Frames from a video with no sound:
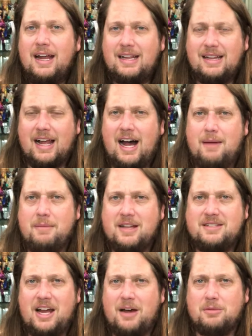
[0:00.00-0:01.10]
in the
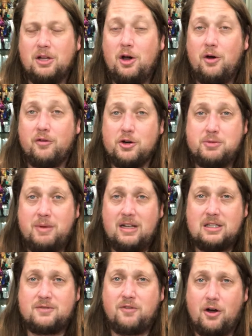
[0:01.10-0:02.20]
comments down below. Of course, you made it
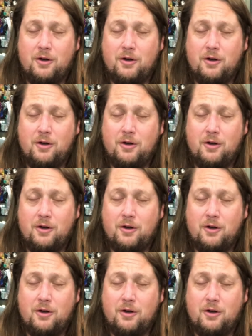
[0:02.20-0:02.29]
this far.